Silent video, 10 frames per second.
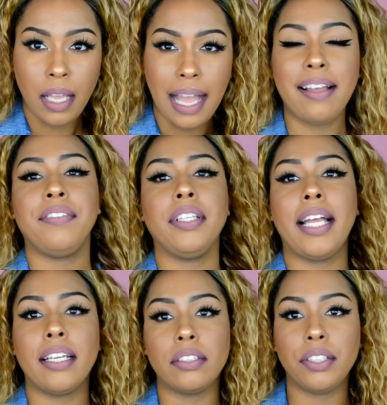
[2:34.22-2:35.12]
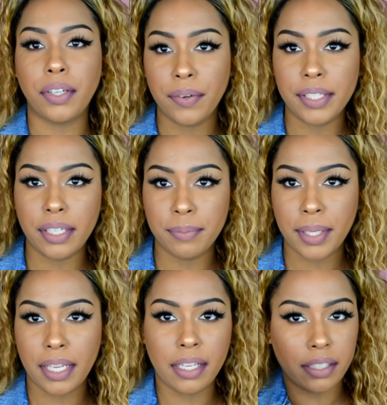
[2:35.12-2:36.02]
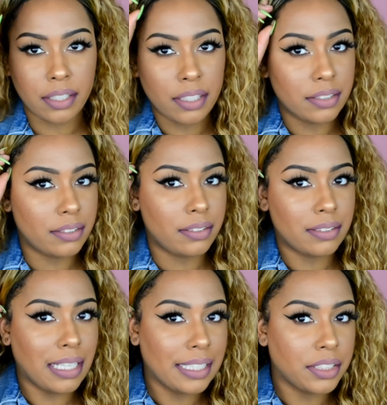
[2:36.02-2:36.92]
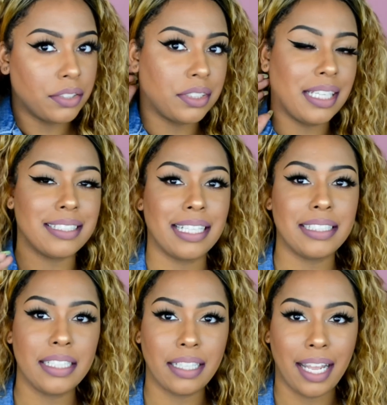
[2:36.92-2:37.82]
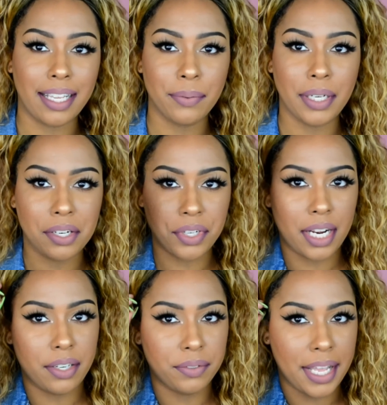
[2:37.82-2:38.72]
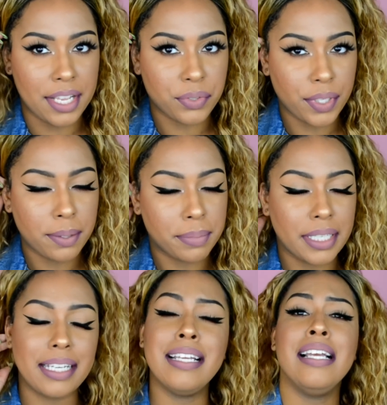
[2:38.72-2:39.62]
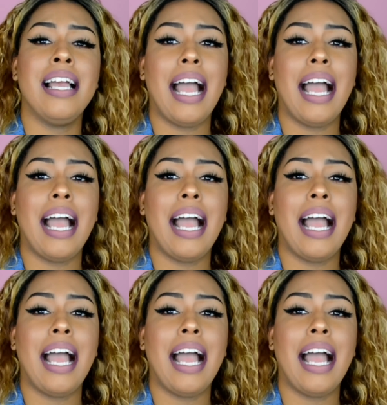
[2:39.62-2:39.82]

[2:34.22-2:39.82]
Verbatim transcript: I feel like it's growing on me because I told you guys I didn't like it when I tried it on last week, but